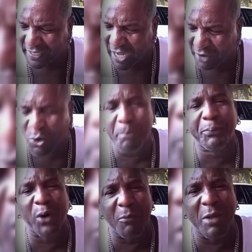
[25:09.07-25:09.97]
if there are
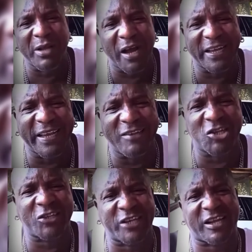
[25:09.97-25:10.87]
some problem in the
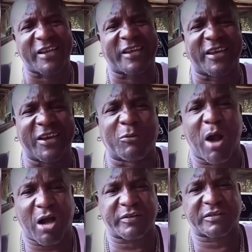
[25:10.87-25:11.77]
engine, I check on the
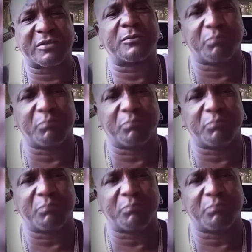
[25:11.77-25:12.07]
gearbox.